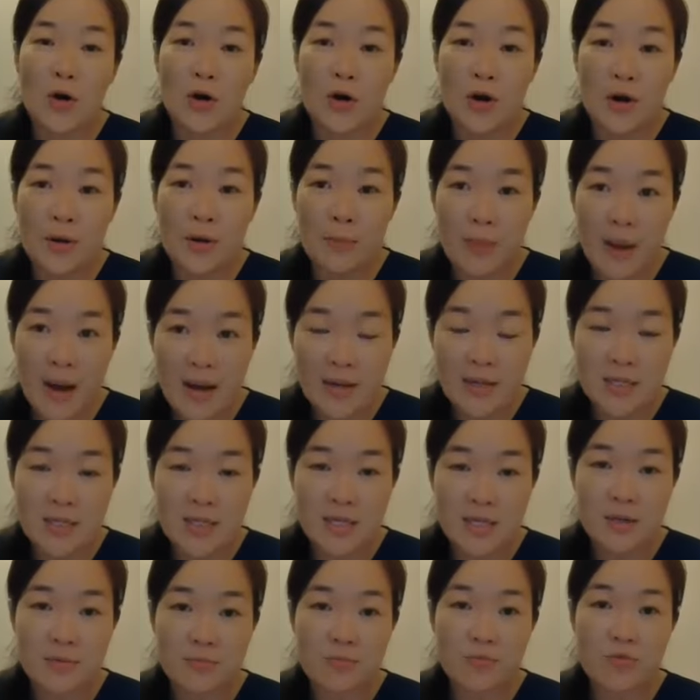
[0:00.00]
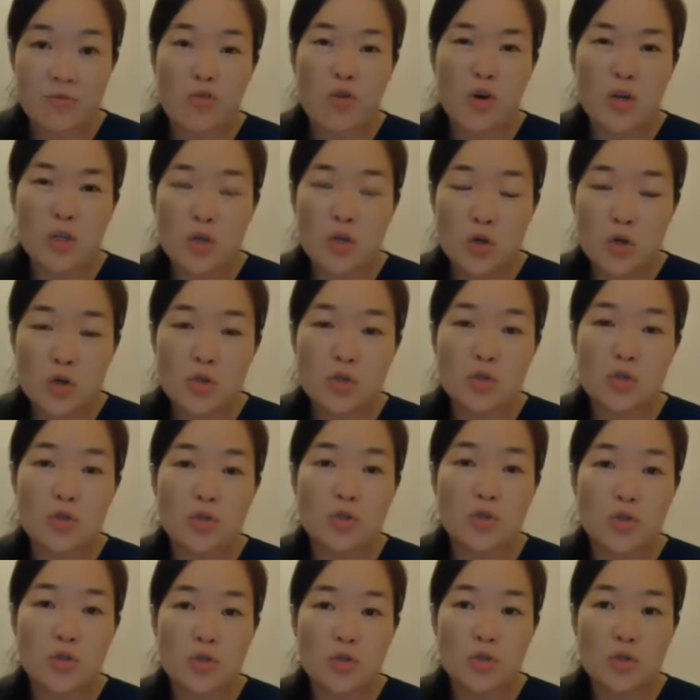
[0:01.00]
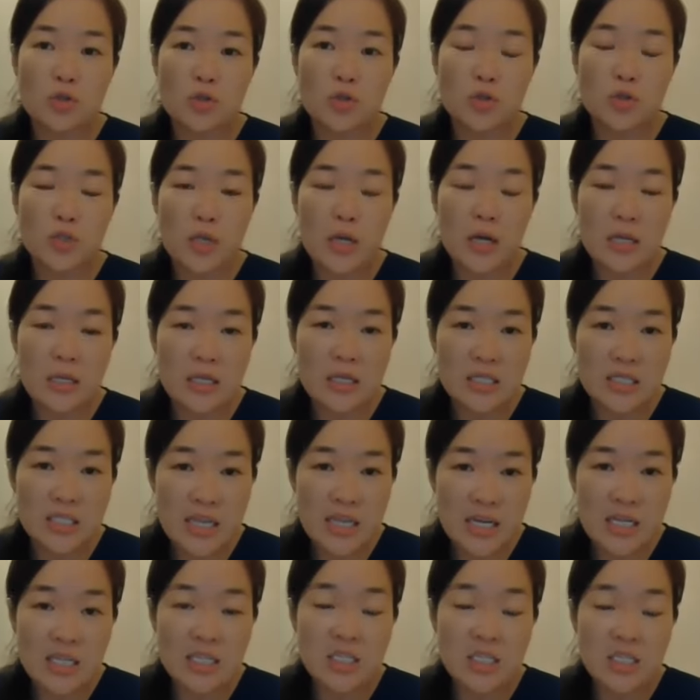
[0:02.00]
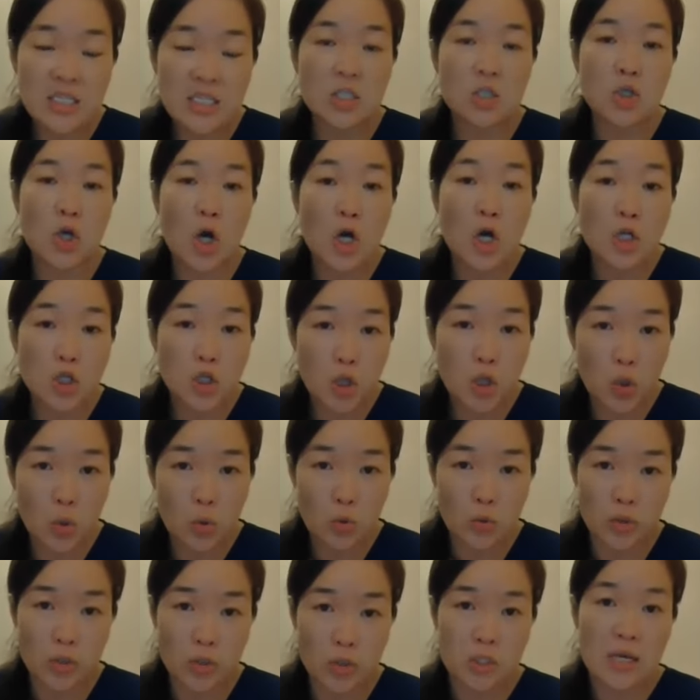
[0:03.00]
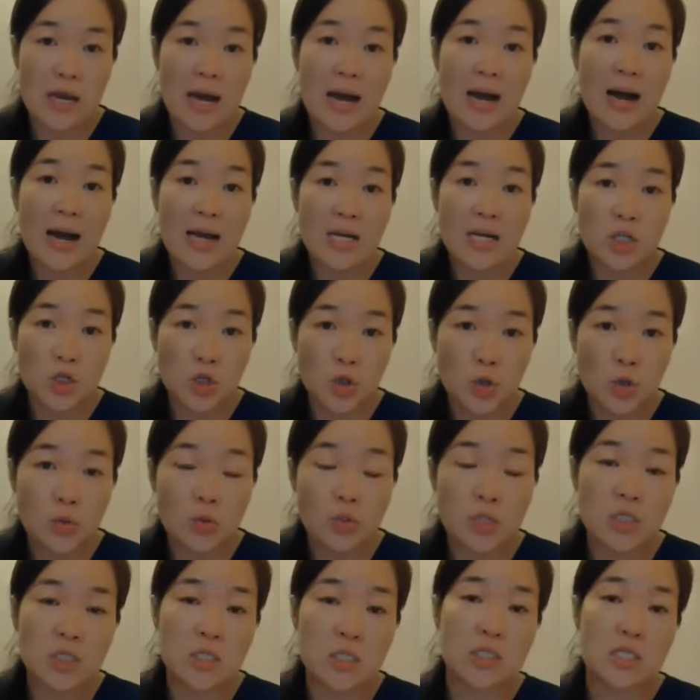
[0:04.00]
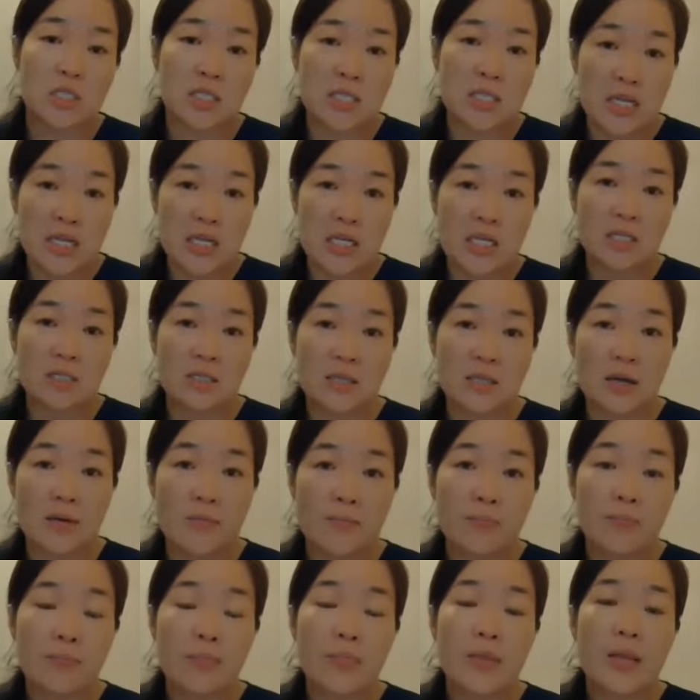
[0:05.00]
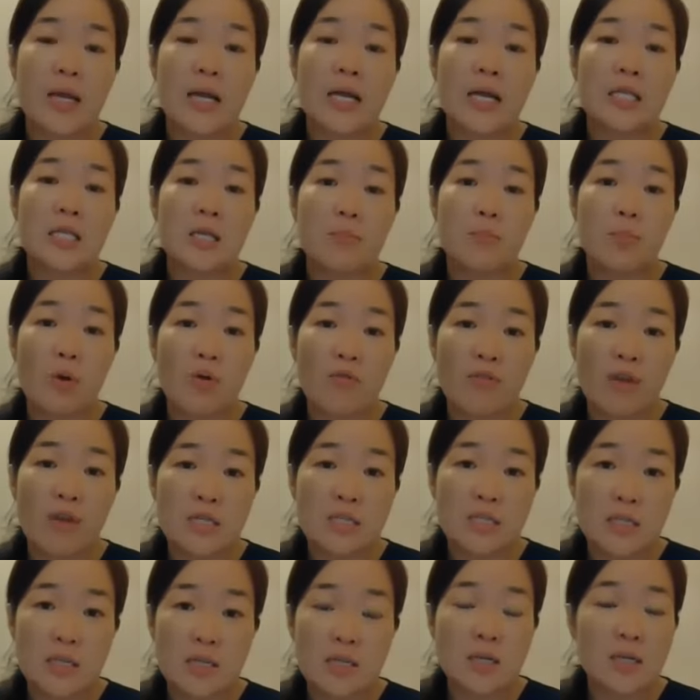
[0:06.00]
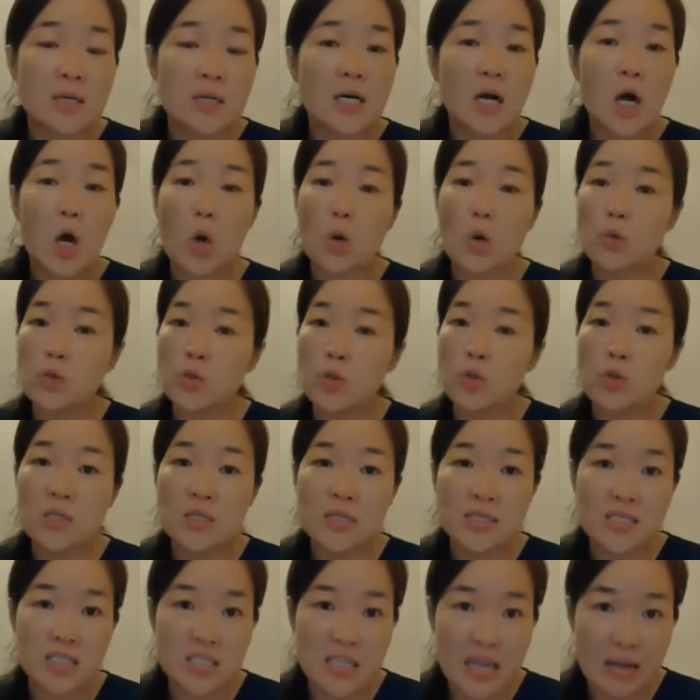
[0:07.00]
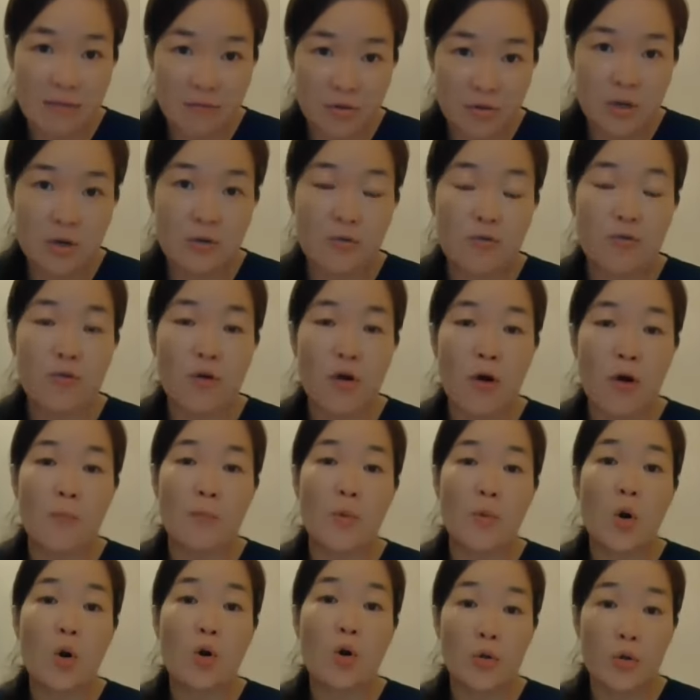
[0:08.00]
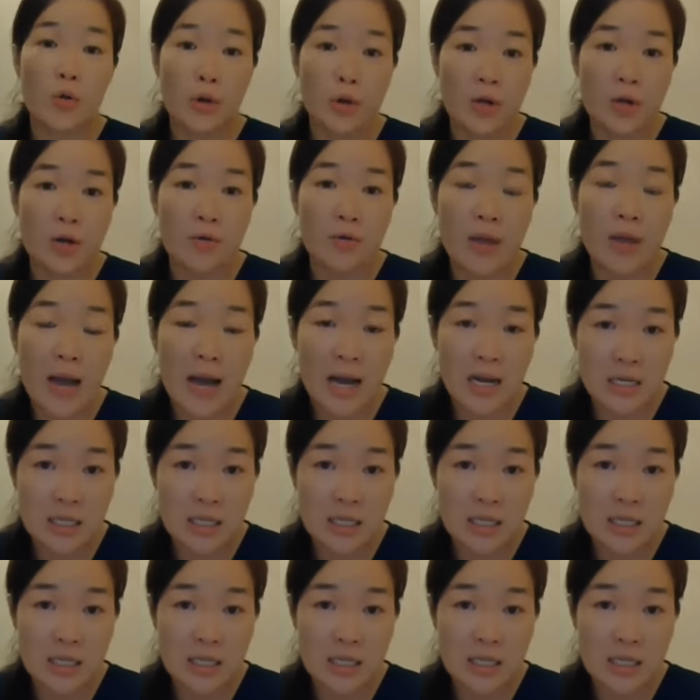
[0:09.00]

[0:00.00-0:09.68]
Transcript: but for those, the studies shows, I shows the studies, uh, the professor also suffer from coronary heart